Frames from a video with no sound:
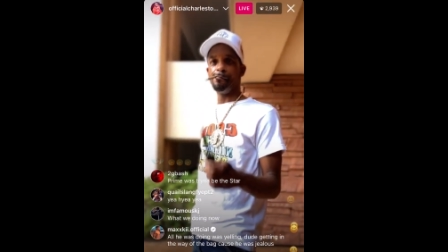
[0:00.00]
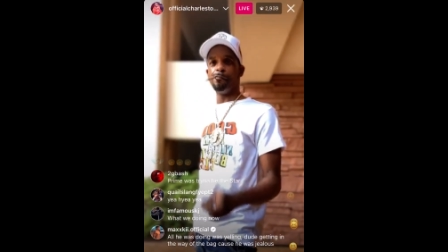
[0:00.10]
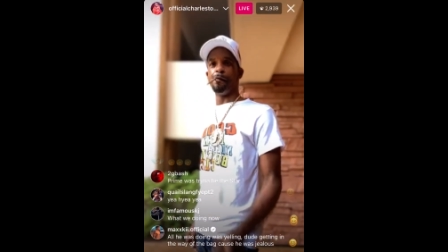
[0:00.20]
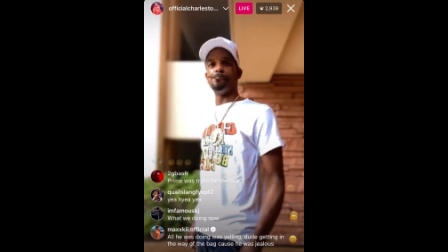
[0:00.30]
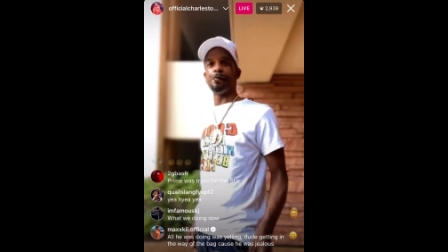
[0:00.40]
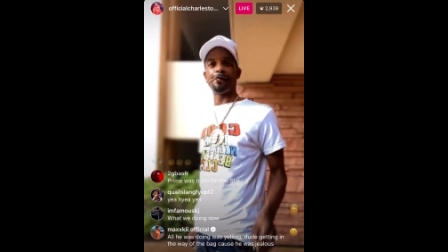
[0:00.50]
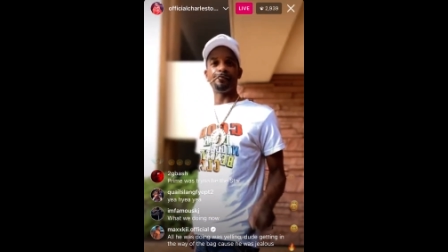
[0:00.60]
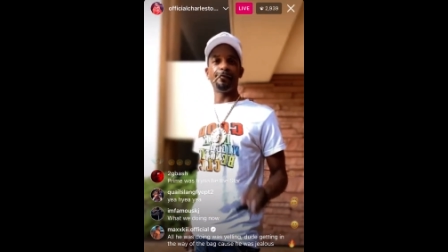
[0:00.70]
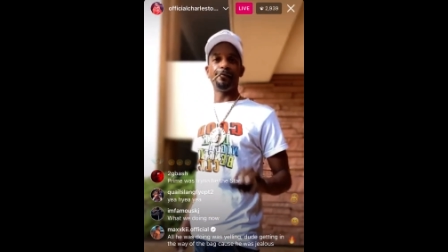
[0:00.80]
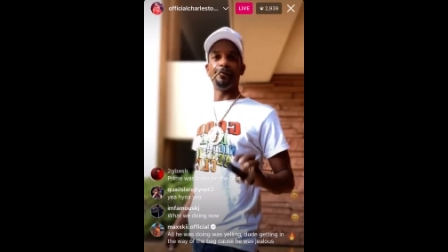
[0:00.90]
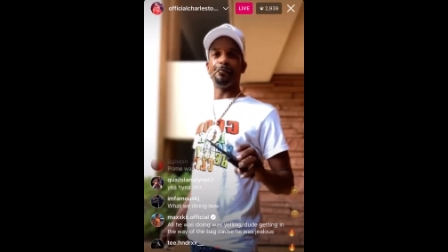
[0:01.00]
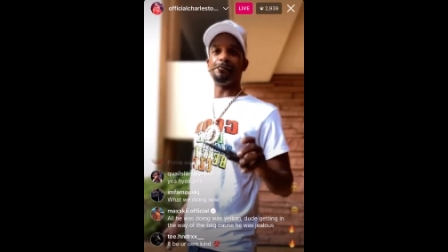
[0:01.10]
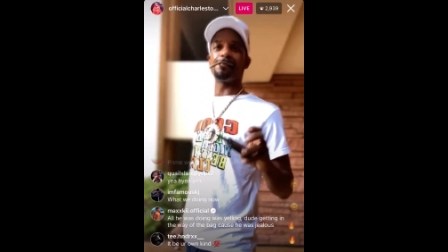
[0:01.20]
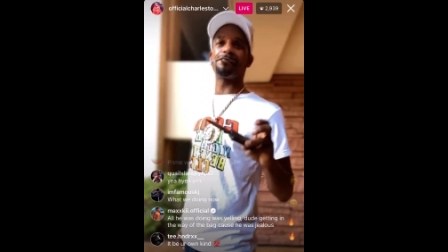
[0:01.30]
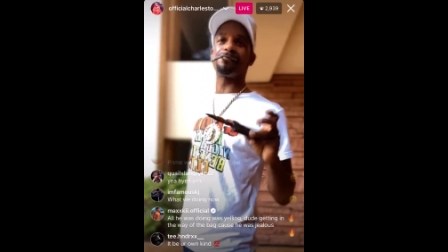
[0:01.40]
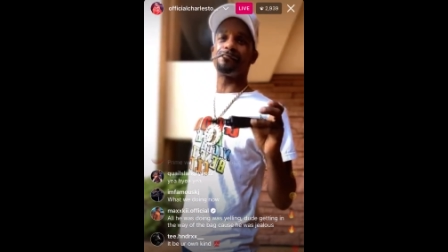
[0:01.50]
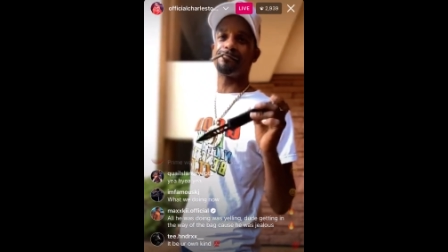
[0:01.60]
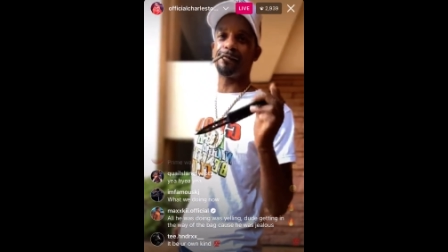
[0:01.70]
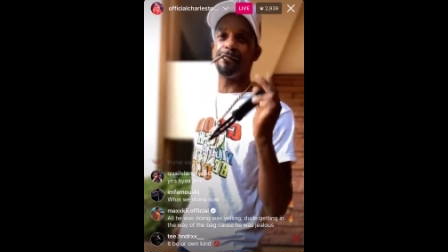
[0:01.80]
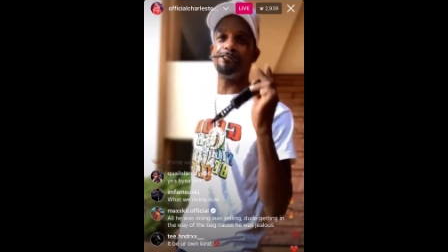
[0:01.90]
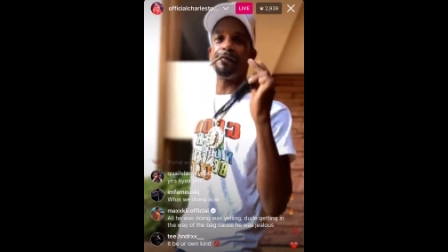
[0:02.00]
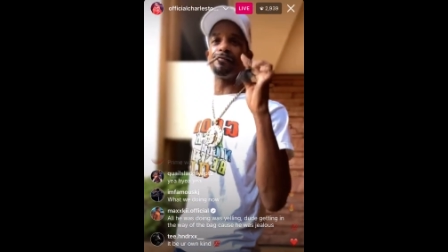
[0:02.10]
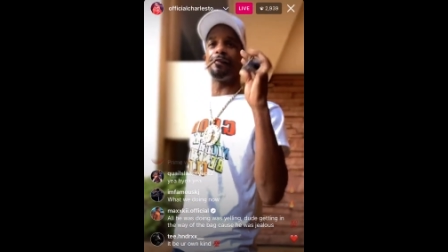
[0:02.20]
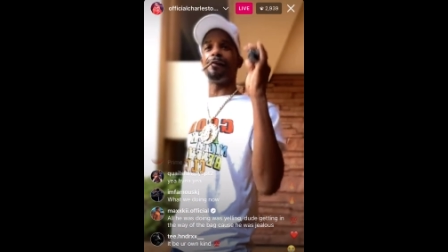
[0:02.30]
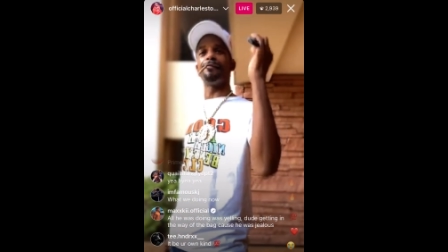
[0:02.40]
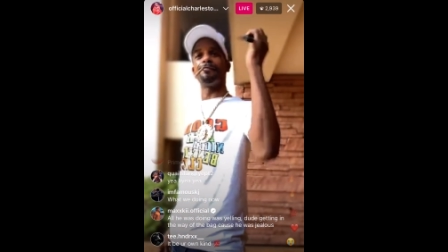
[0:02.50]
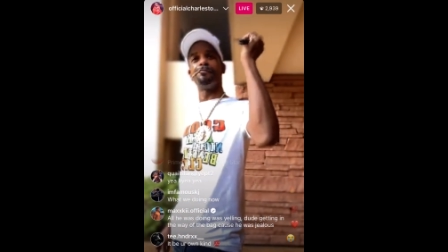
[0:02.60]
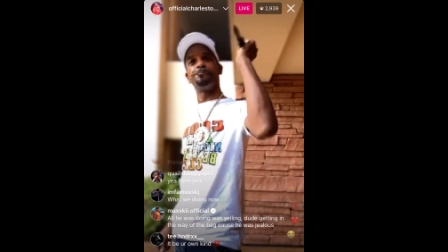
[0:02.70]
Boy, imagine that nigga. I say, bitch ass nigga,